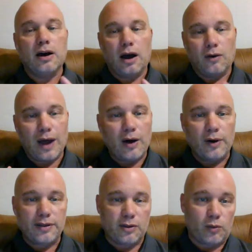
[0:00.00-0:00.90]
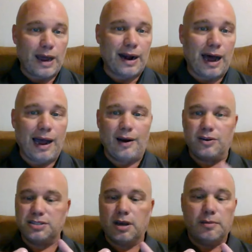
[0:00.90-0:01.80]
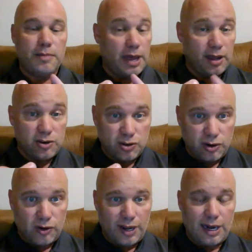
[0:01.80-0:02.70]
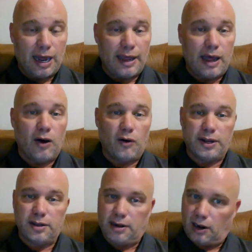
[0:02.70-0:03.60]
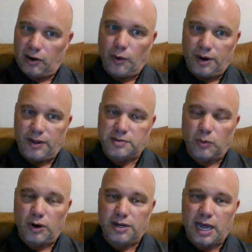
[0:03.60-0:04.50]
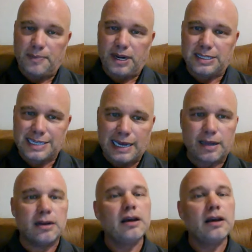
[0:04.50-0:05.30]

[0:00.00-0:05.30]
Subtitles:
Allowing the right hires, making sure your NIL, and I'll go into this more in depth in a second,